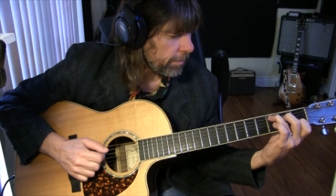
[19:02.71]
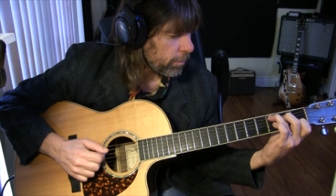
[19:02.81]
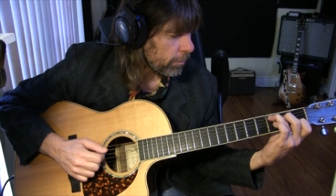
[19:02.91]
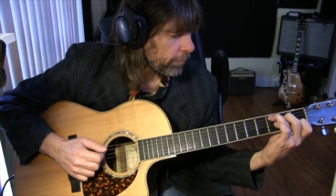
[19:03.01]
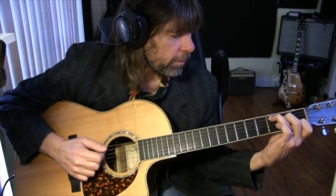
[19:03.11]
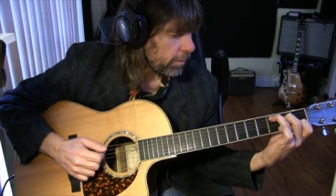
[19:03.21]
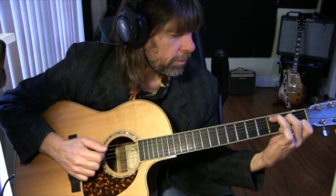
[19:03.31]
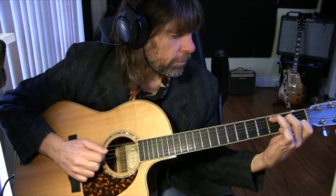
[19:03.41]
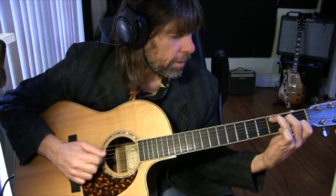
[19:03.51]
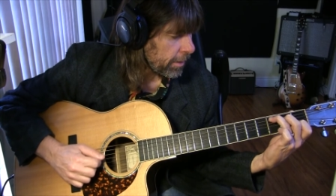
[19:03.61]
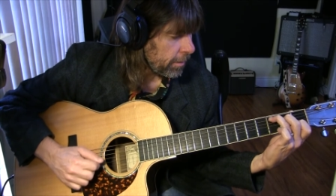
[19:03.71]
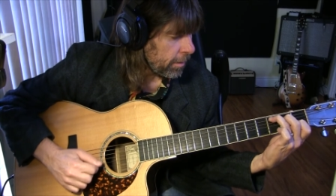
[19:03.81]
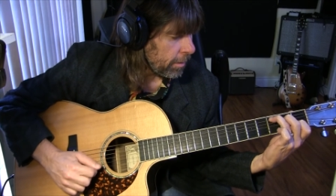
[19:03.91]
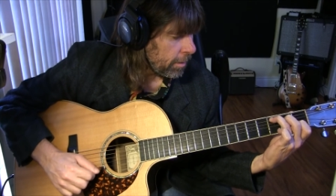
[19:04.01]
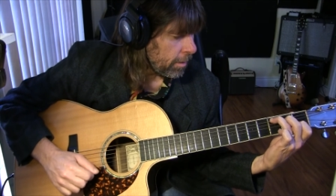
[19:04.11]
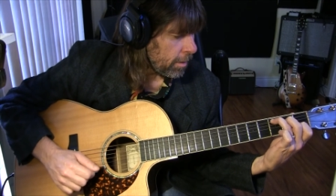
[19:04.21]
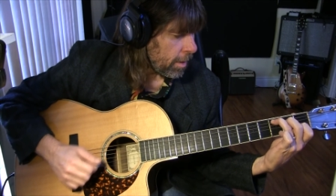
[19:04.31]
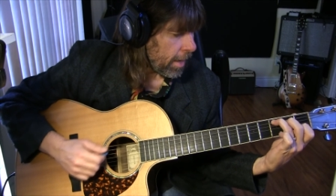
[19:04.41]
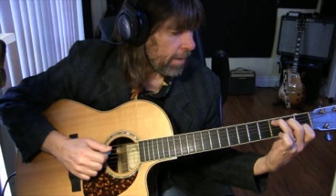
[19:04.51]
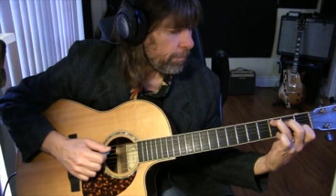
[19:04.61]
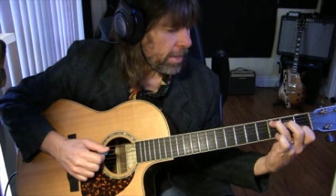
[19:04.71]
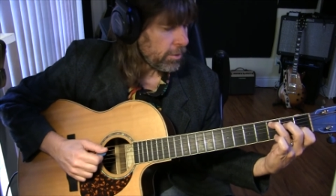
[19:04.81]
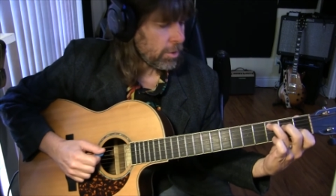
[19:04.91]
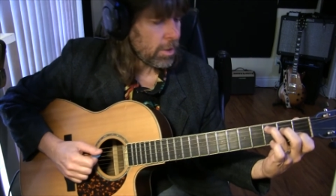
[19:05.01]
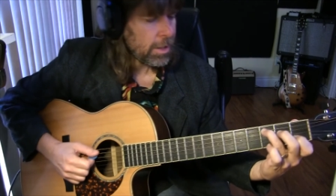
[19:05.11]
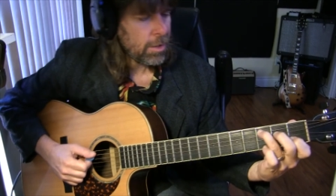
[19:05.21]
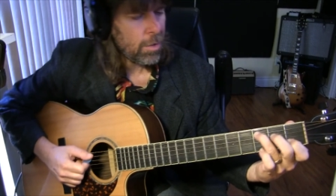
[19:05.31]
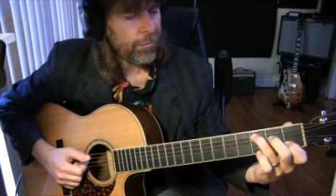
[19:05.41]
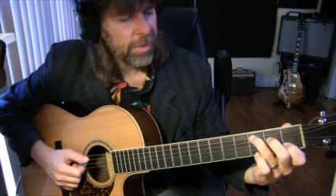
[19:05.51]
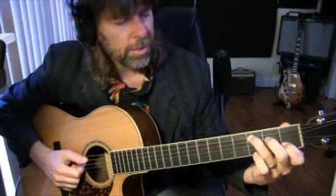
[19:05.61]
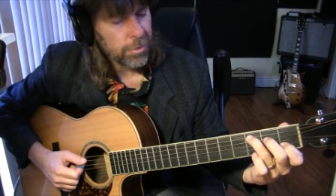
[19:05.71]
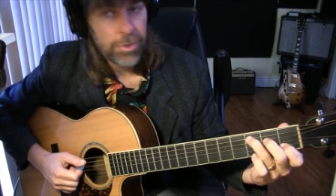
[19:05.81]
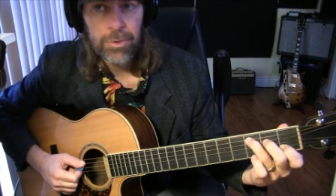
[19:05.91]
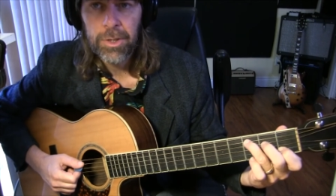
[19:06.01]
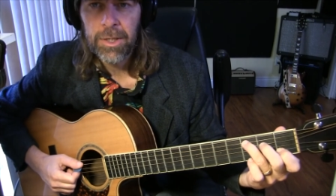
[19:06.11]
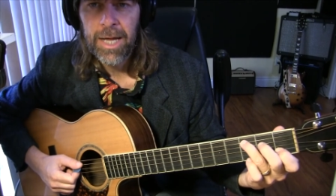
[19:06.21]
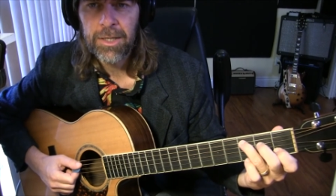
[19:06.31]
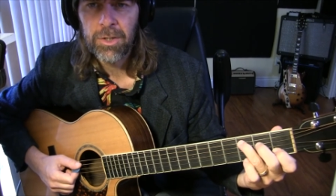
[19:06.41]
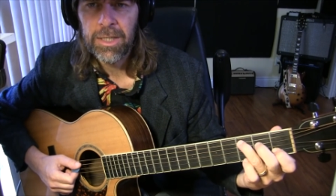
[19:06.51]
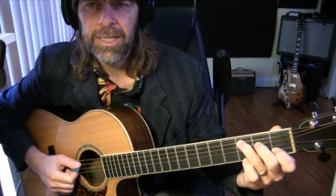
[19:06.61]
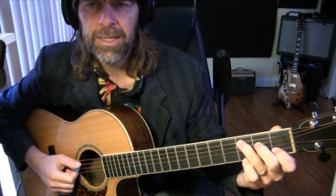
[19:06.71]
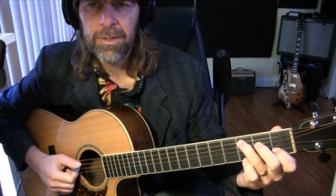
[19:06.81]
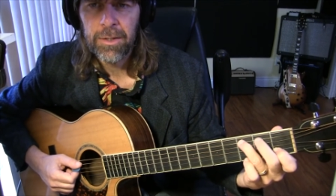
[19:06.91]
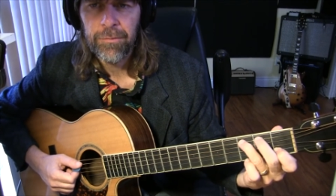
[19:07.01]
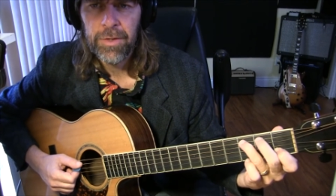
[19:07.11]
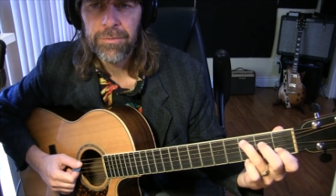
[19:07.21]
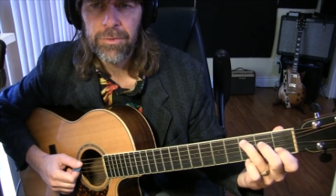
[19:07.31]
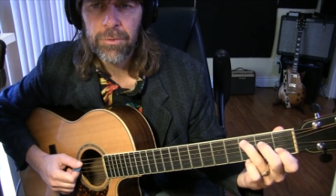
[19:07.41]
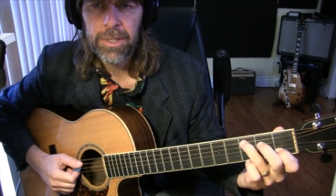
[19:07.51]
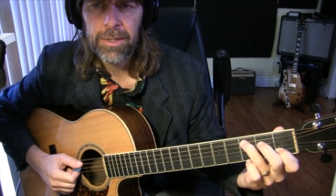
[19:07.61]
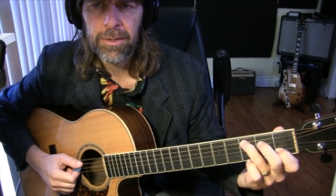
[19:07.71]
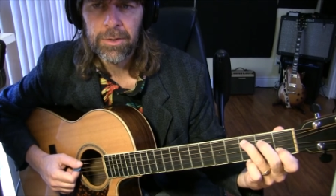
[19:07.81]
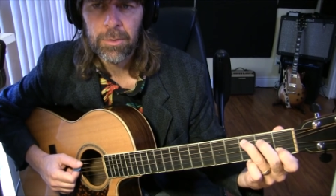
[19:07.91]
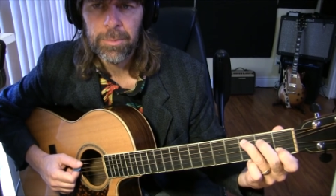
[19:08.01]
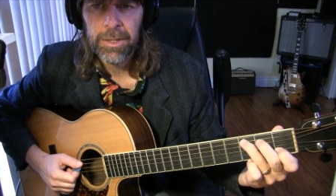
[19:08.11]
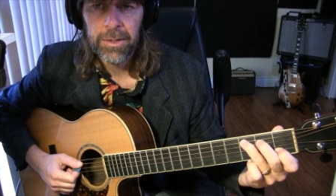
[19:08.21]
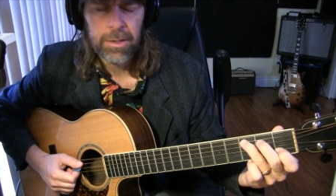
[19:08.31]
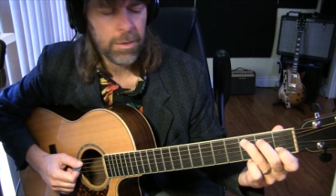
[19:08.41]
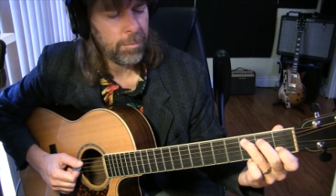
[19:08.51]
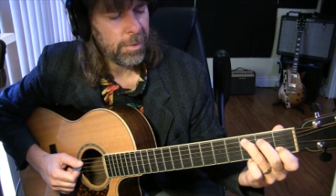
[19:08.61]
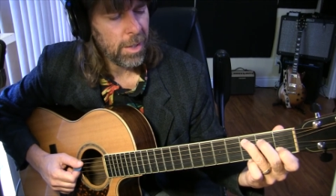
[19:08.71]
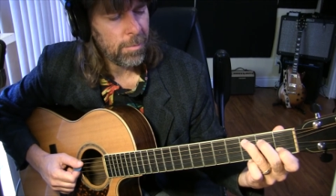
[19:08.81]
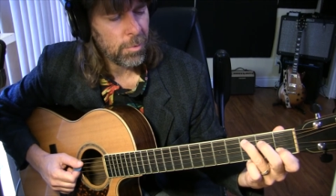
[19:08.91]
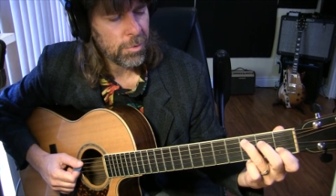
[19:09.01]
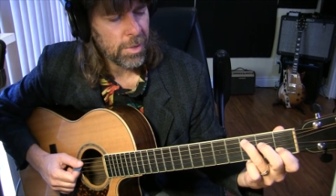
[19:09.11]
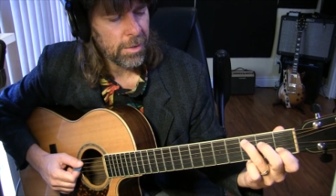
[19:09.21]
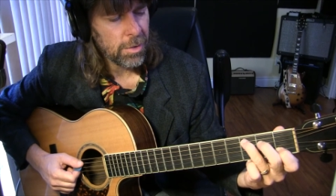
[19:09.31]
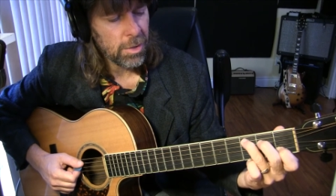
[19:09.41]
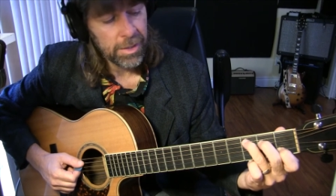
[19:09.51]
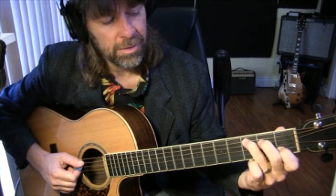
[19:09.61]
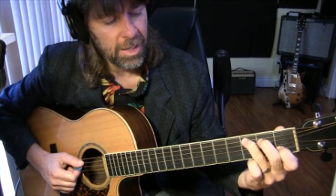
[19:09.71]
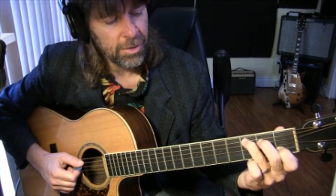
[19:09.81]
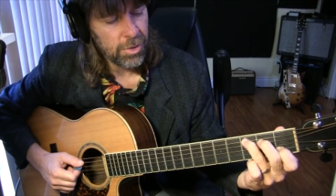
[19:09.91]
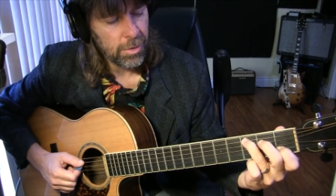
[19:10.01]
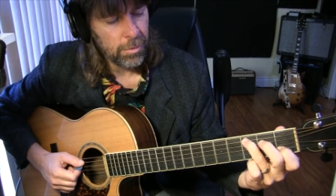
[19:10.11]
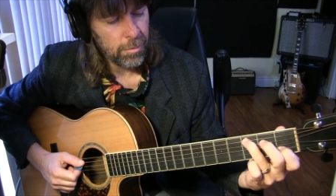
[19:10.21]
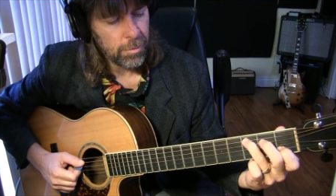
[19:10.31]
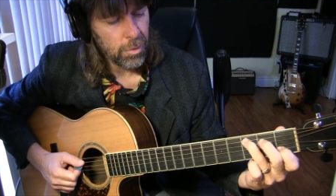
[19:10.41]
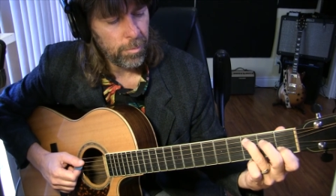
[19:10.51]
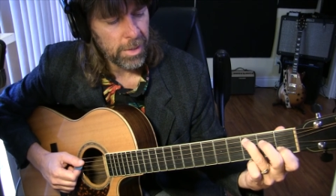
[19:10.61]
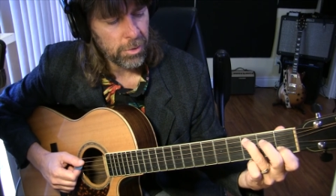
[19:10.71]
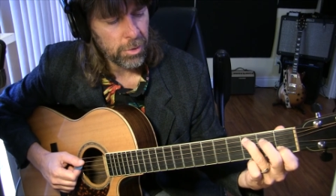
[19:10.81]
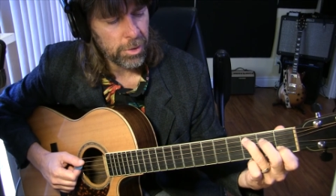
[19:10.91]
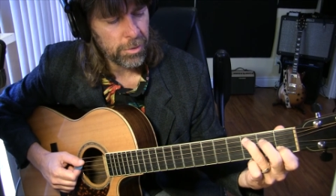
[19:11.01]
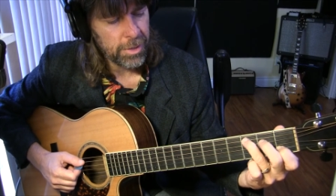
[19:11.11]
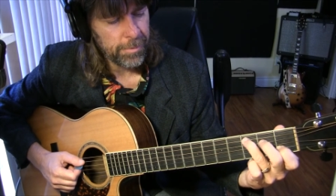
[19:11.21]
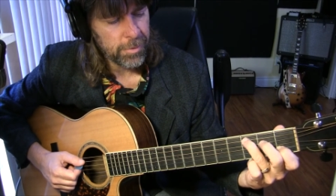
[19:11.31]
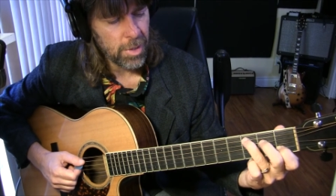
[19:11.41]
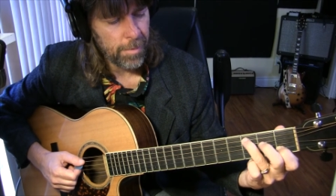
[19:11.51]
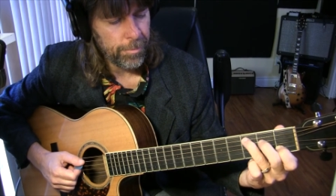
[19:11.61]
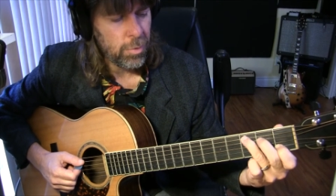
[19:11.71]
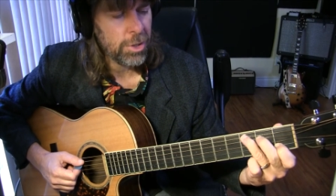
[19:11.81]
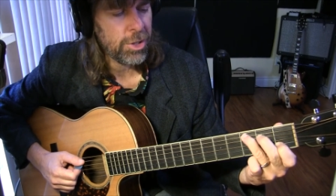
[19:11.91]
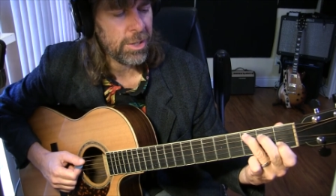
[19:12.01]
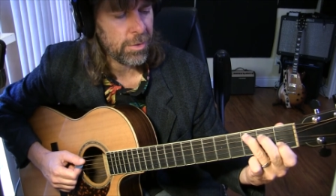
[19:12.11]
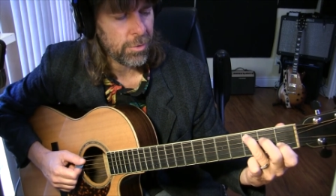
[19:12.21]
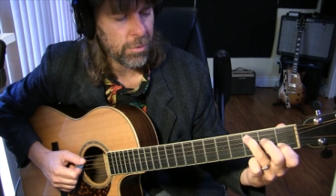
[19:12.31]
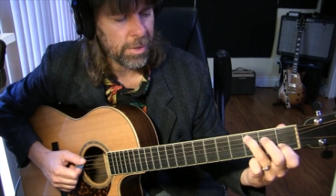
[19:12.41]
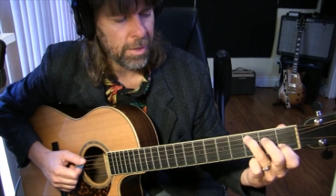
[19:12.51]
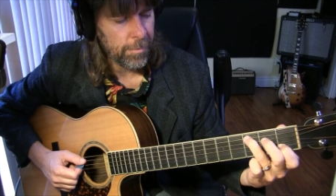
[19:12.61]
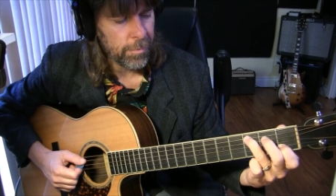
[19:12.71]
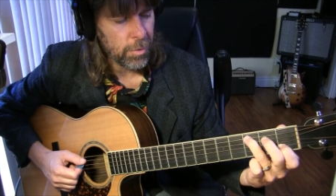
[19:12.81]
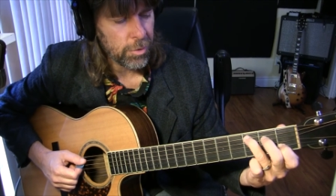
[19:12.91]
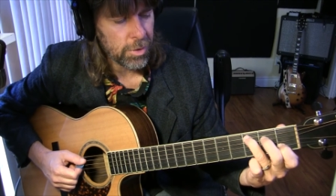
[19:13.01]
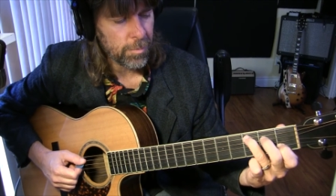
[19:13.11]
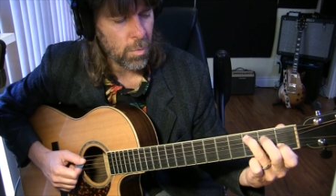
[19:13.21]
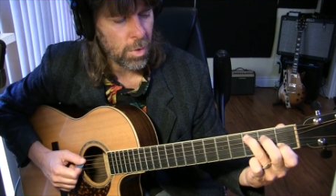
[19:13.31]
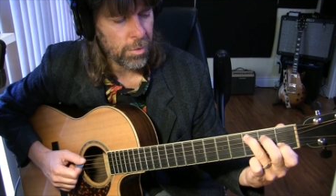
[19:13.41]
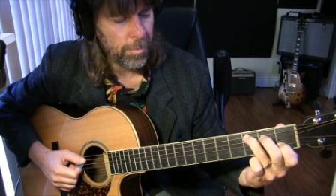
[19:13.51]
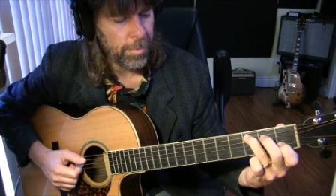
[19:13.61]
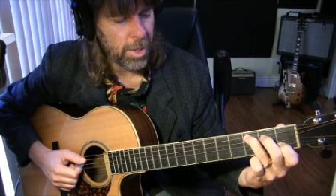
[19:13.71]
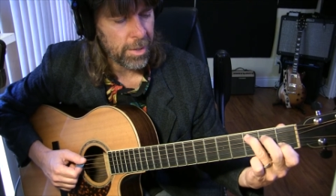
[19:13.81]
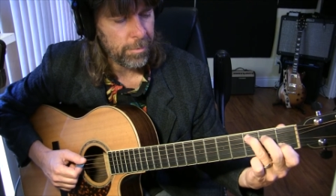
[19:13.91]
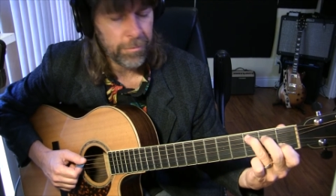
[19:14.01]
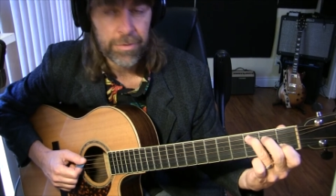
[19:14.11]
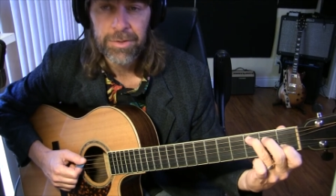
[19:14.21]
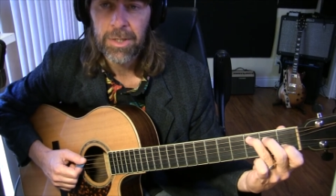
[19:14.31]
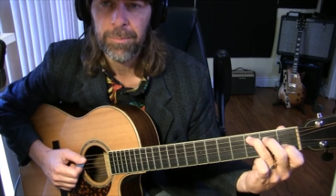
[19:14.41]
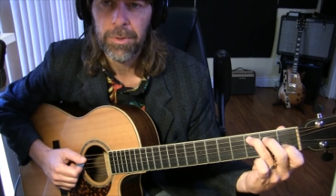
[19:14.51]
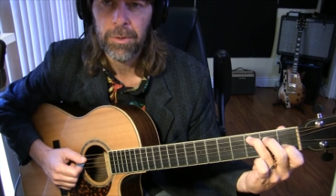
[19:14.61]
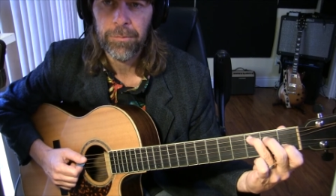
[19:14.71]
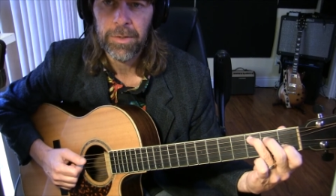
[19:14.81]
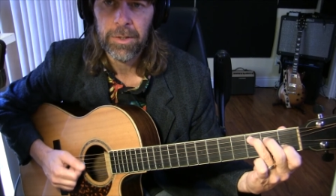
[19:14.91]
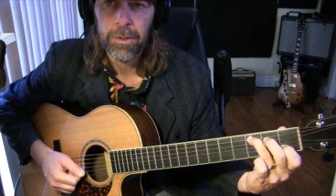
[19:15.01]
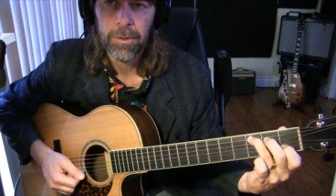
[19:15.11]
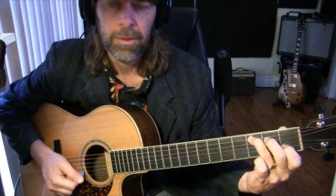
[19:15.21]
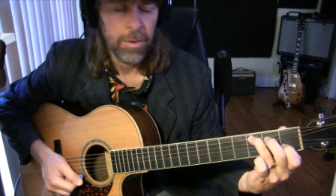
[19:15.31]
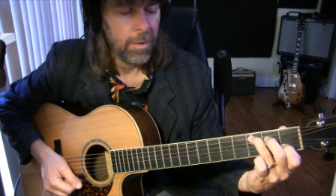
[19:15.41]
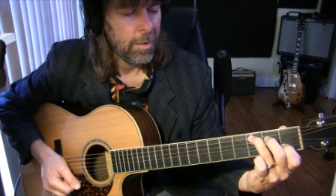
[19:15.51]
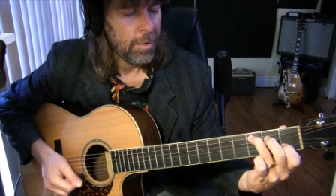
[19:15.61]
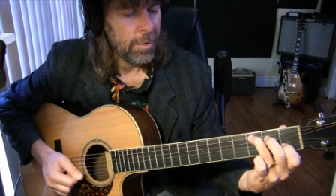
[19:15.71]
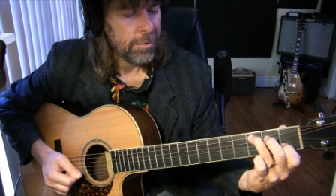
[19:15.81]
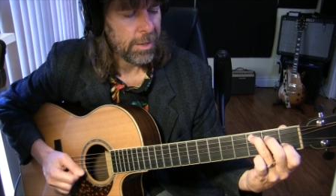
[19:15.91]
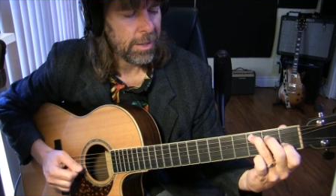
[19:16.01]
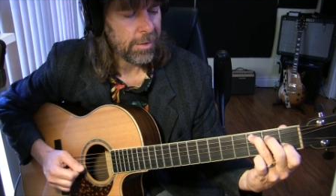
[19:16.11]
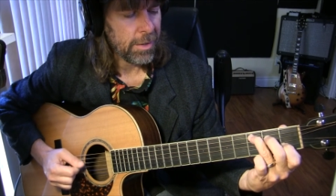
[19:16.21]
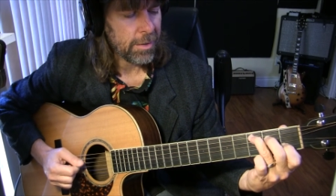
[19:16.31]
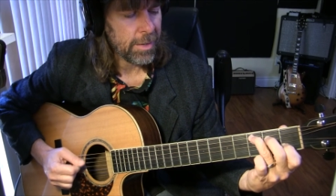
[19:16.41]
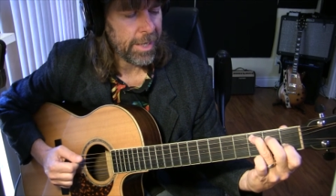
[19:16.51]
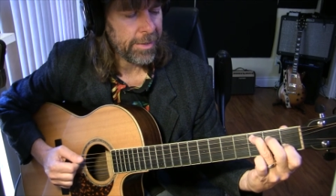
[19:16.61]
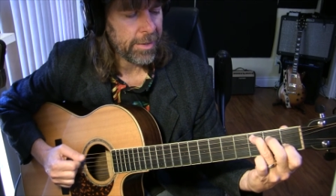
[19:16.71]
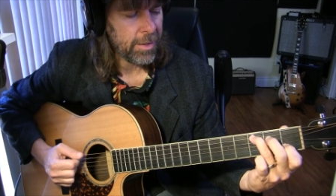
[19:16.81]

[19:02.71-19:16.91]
perfectly straight. And make sure, you know, finger 2 could actually hit the 5th string a little bit. You could be almost, you can touch it. So make sure your tip's not pushing the string up, you're just more on the bottom of the tip of your finger to get these nice